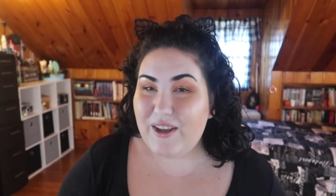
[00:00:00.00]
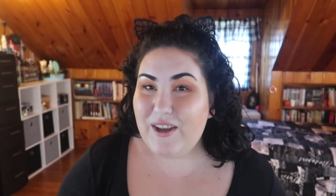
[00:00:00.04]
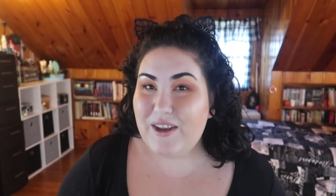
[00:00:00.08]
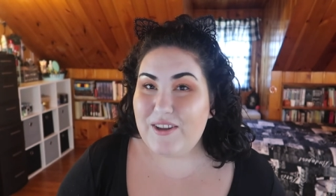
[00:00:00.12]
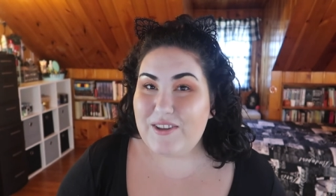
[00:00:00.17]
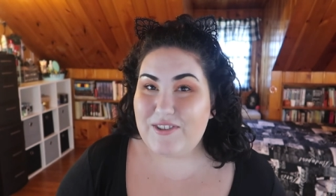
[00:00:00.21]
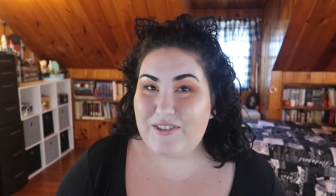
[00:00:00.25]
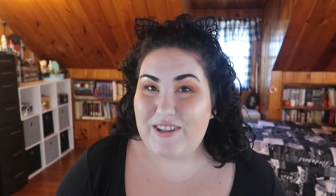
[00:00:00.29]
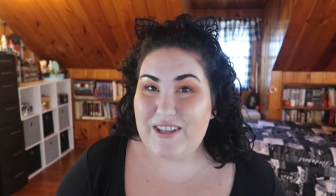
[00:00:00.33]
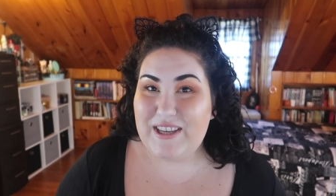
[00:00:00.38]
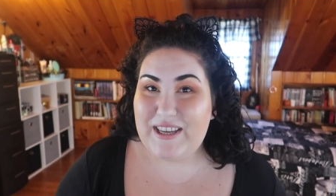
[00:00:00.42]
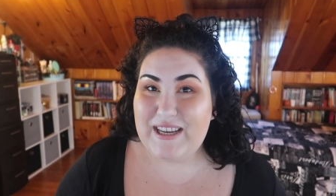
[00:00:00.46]

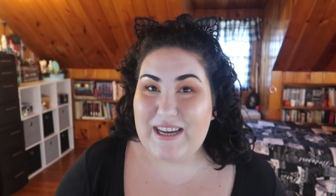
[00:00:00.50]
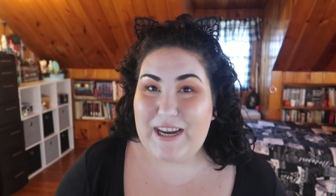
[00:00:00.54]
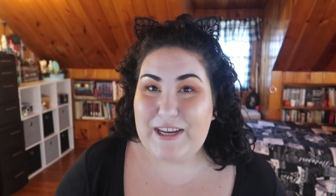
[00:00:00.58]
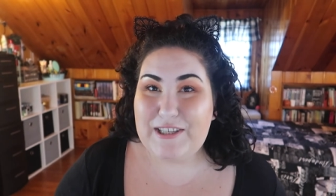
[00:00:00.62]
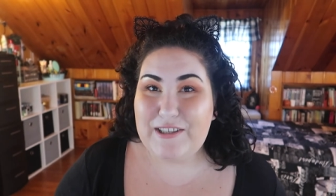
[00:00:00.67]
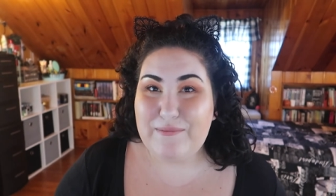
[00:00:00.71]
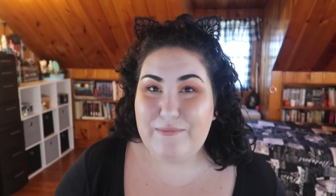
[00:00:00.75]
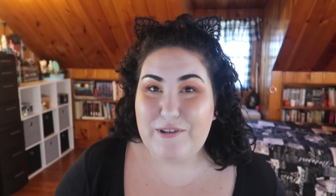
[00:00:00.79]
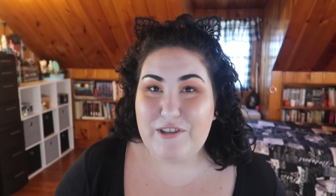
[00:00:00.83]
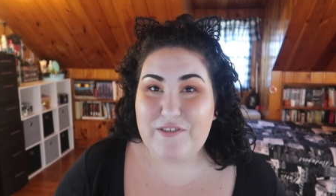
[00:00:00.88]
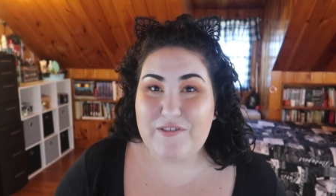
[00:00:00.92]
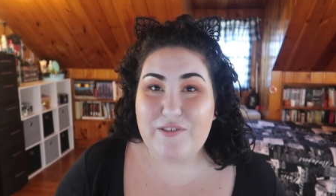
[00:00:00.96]
So thank you guys
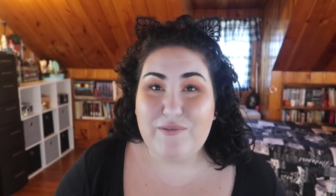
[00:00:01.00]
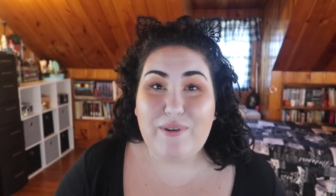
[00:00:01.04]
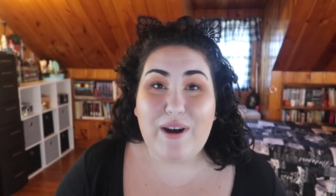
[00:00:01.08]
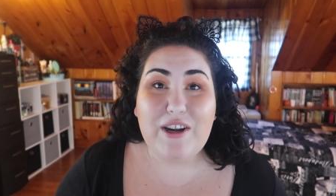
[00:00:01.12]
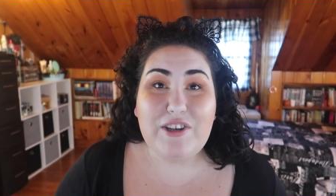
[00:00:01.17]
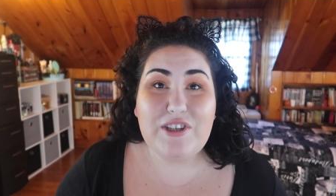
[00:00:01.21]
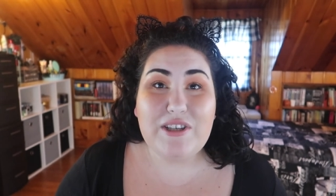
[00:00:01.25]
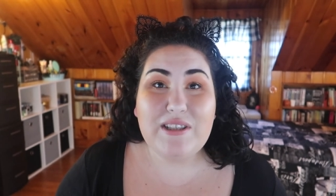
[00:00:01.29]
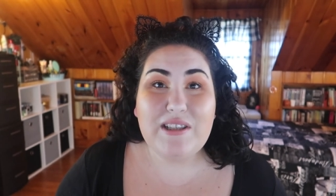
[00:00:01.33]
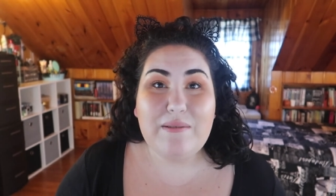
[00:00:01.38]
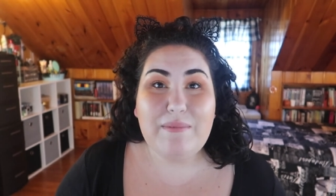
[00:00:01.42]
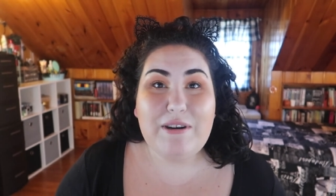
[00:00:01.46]
so much for
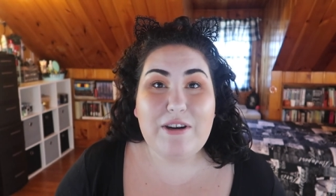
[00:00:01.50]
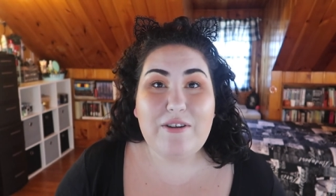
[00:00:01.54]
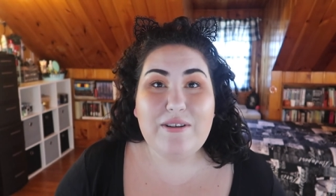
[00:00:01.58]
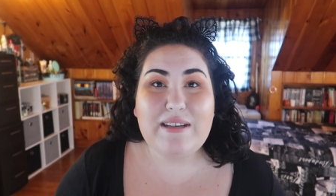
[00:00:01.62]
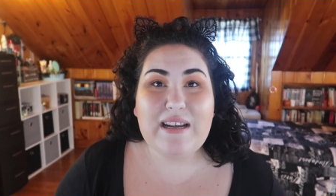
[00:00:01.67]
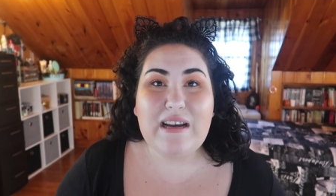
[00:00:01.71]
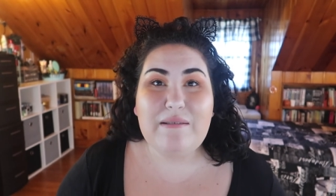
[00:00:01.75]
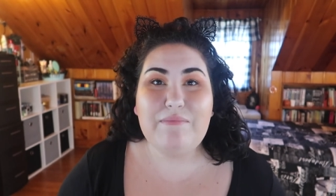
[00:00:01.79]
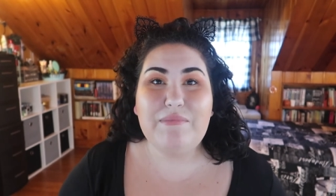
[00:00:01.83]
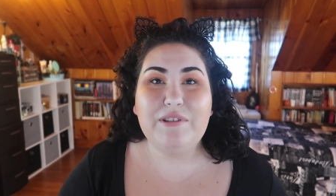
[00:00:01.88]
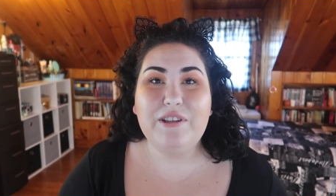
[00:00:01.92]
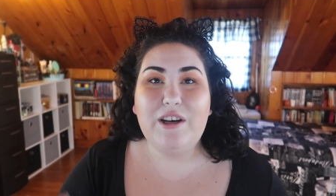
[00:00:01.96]
watching. Let me know
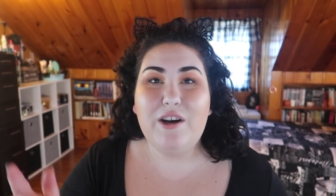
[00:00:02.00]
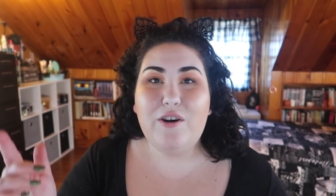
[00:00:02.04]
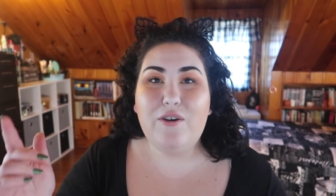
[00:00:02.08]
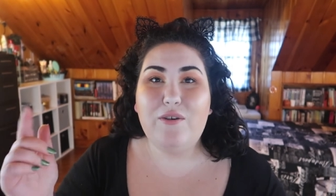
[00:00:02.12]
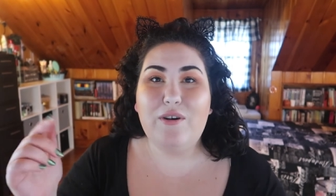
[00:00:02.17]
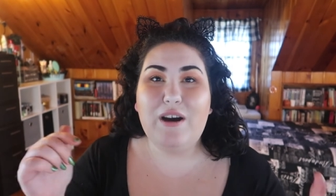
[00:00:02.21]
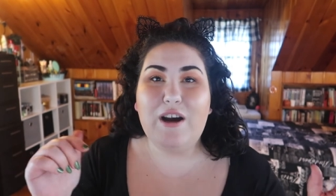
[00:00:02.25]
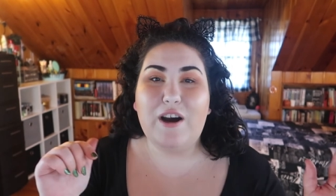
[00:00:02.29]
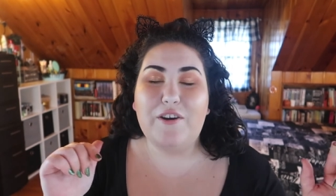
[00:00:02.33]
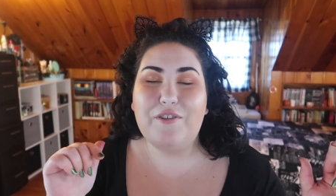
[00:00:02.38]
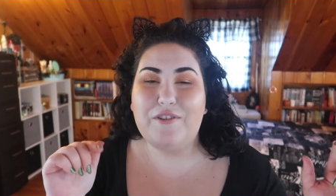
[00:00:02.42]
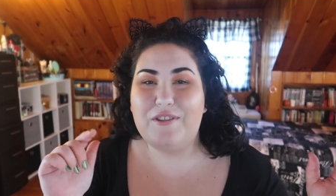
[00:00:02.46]
down
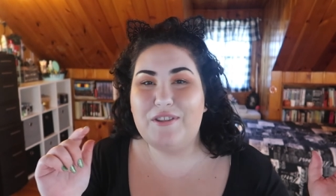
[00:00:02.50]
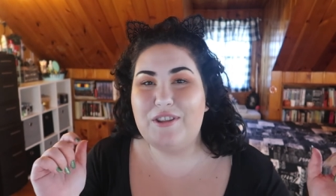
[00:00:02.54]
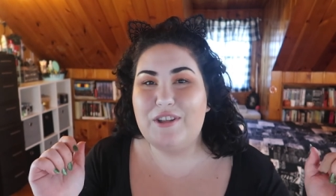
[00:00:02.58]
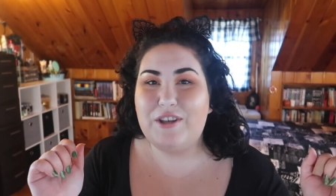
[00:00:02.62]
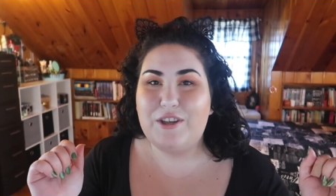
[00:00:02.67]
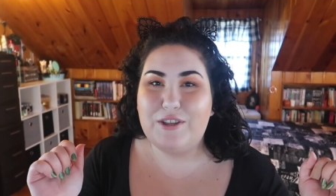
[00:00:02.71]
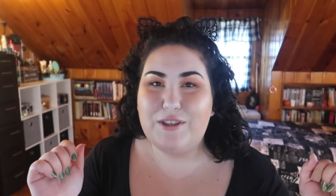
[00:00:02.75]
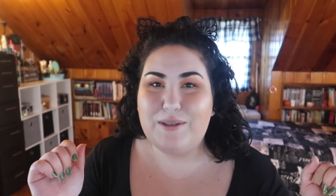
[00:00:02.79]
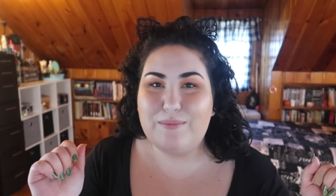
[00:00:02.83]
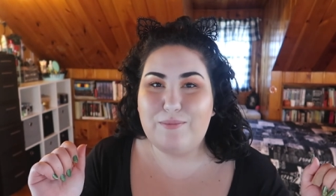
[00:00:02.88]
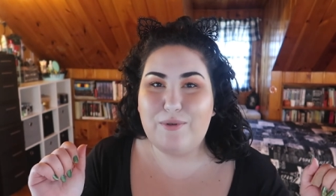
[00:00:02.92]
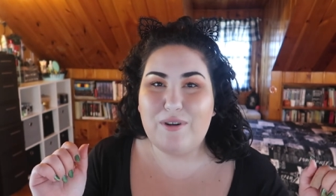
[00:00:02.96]
below, other than the
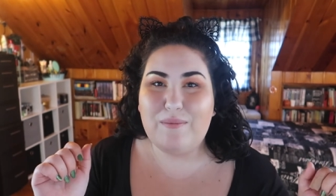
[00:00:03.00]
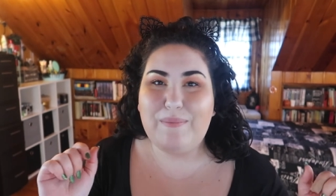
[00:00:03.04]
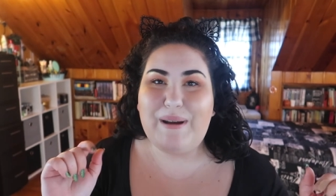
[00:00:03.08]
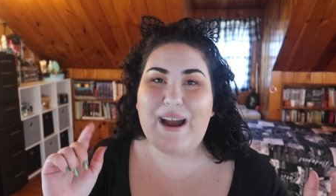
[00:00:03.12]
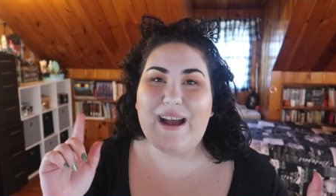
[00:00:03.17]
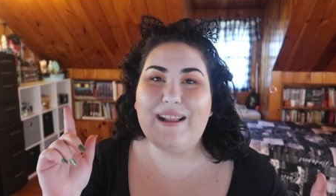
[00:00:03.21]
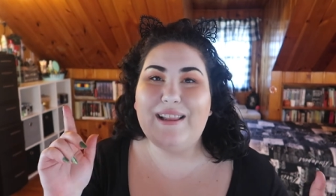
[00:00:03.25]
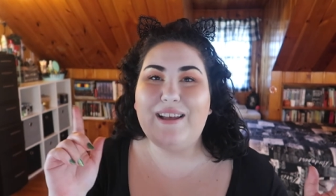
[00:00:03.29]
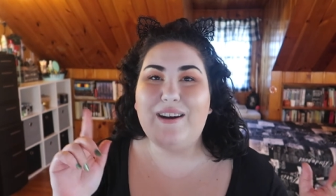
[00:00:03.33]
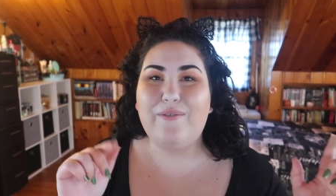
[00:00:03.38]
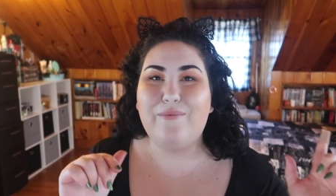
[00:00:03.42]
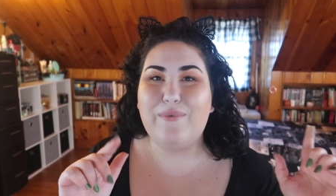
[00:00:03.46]
Good Sport
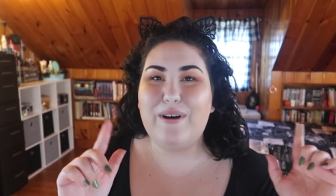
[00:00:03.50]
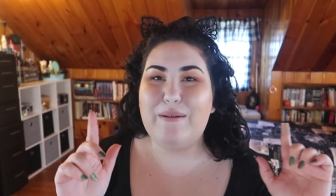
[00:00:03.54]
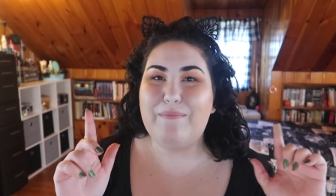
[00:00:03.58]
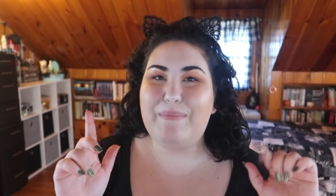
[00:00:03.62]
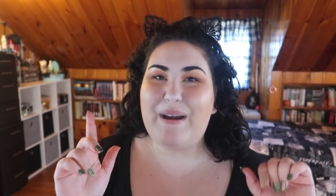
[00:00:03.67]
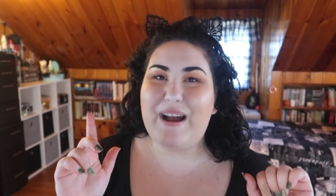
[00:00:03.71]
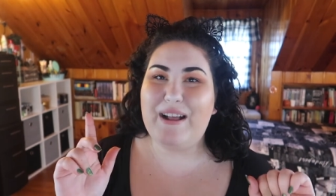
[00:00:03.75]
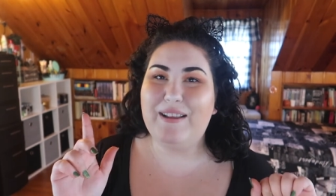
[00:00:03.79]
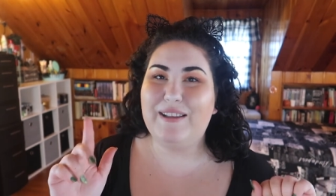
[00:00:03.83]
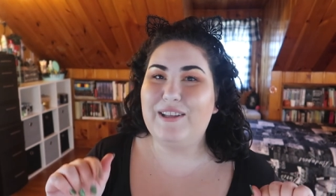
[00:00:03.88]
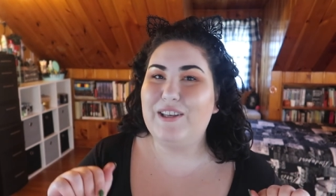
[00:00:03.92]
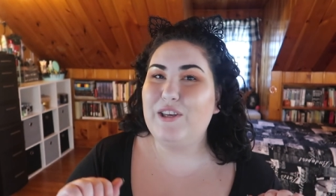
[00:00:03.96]
palette, what
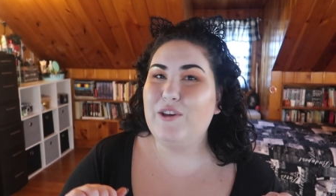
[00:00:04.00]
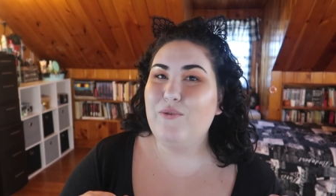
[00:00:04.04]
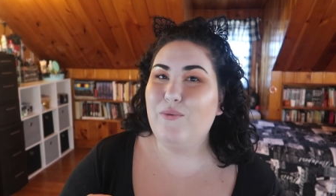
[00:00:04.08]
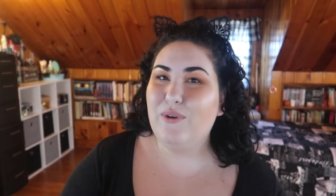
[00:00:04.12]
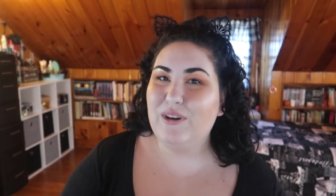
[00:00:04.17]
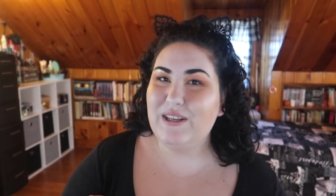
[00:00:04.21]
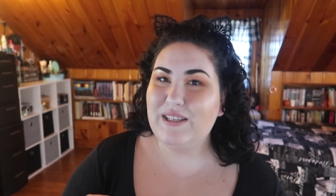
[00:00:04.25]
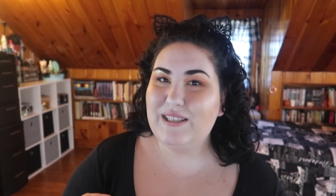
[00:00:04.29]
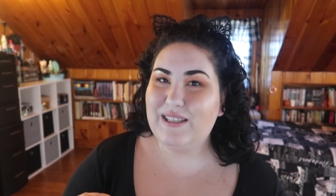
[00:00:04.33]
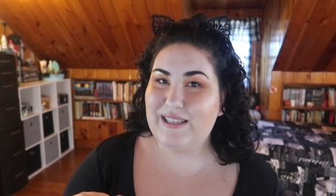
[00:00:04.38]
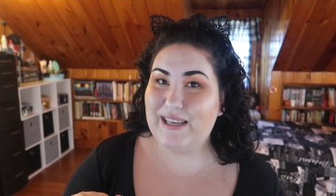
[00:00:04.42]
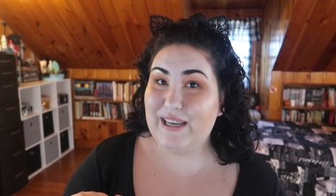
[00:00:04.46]
palette you
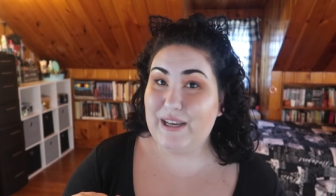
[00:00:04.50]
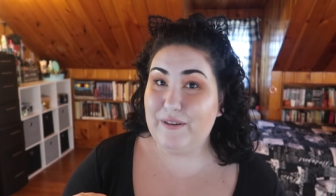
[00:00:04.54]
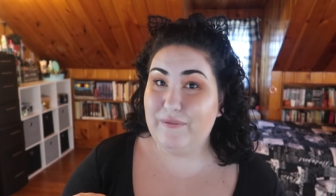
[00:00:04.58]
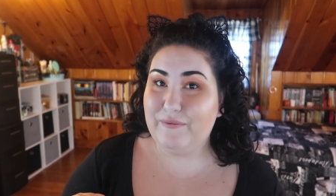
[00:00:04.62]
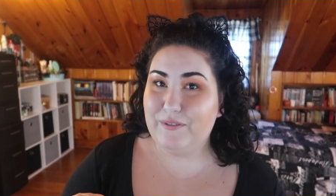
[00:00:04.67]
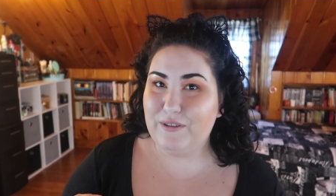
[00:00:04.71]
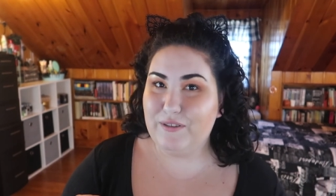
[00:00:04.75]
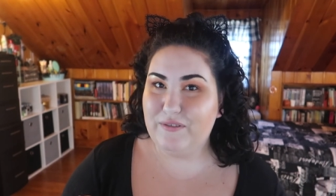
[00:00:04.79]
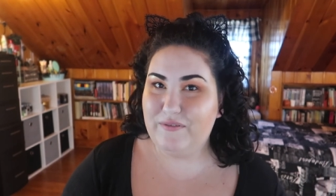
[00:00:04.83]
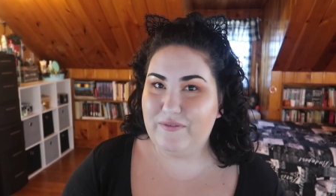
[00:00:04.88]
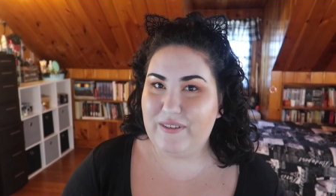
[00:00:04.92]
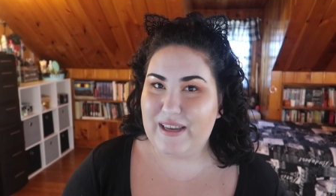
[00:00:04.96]
want to see a
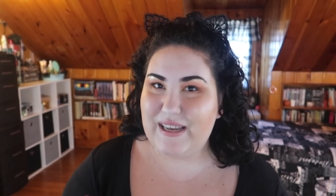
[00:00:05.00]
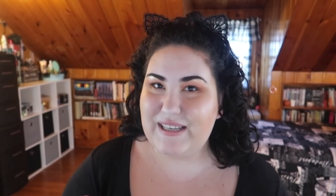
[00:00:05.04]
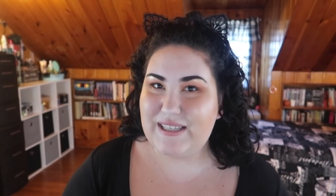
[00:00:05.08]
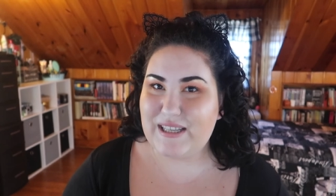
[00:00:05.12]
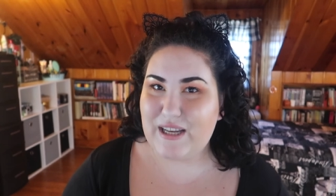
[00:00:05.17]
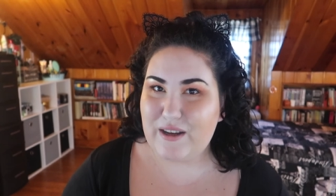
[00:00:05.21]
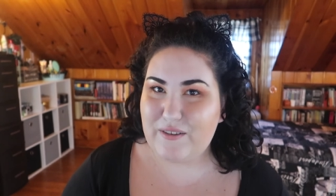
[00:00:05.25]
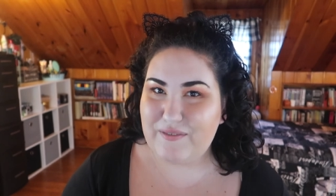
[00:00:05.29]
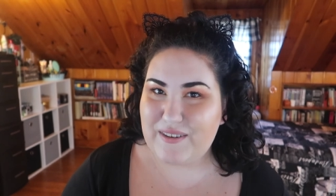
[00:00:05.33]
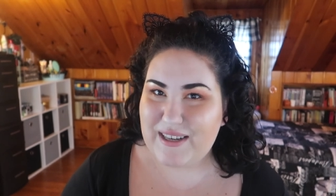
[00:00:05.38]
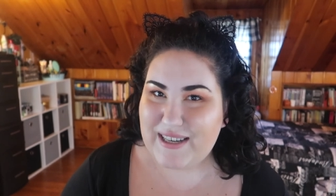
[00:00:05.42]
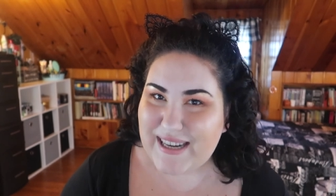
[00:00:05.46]
full face
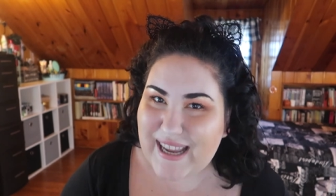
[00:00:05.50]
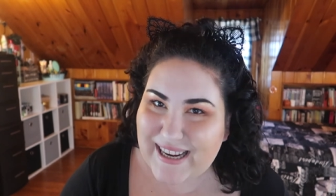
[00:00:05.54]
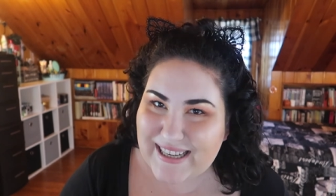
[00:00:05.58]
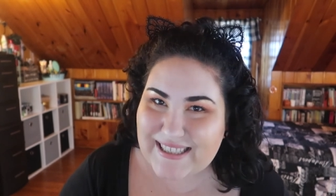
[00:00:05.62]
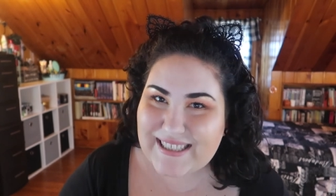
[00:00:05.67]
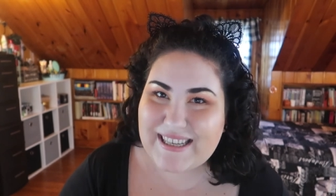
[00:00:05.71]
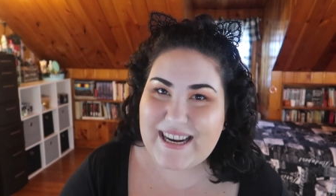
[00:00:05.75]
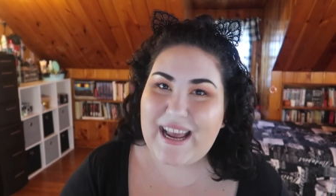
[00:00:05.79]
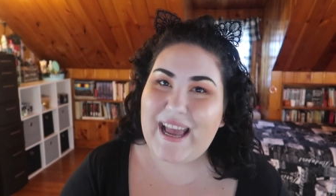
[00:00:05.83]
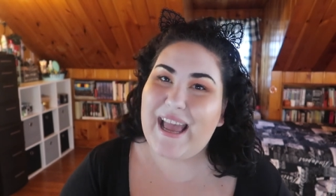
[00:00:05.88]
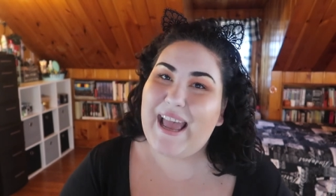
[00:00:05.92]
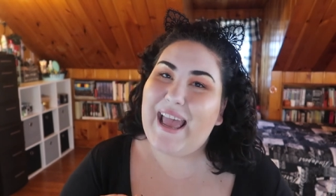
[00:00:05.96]
of
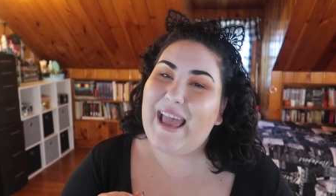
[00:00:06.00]
next,